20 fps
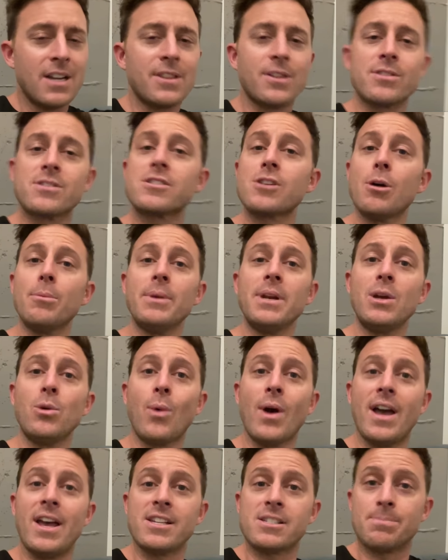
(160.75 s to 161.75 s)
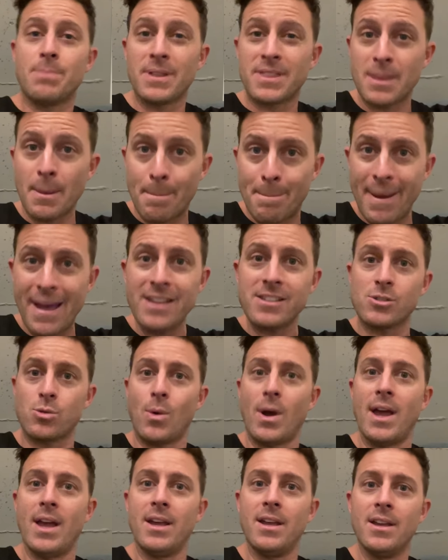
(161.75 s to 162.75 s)
There's so many ways, but the best
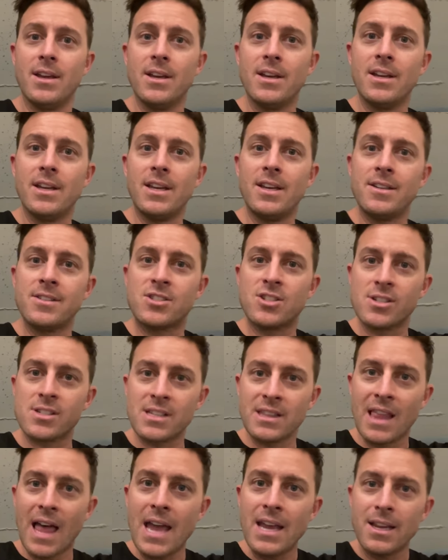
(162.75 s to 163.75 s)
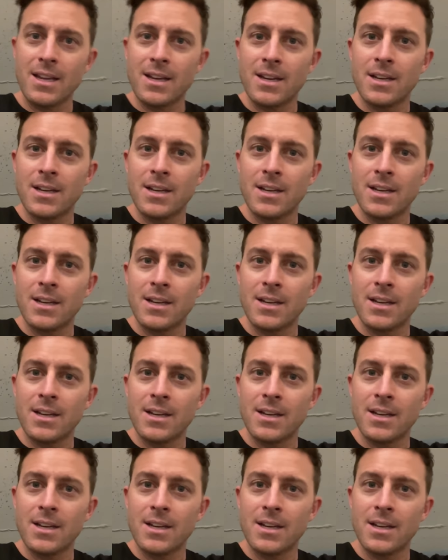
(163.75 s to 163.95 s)
way is just like,